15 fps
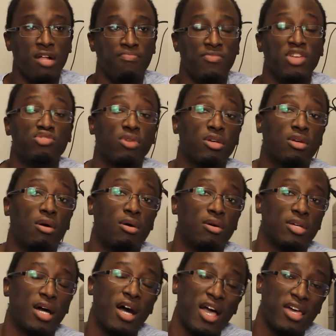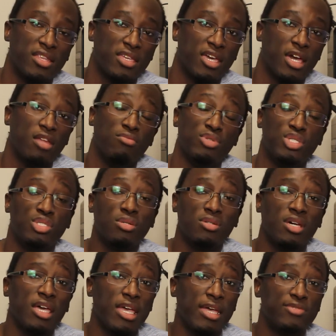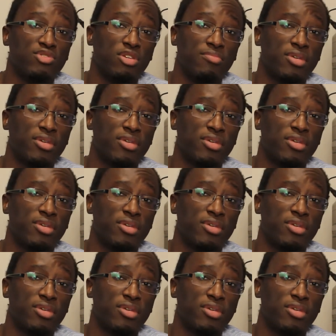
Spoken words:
They tried calling Ion again, who's still not answering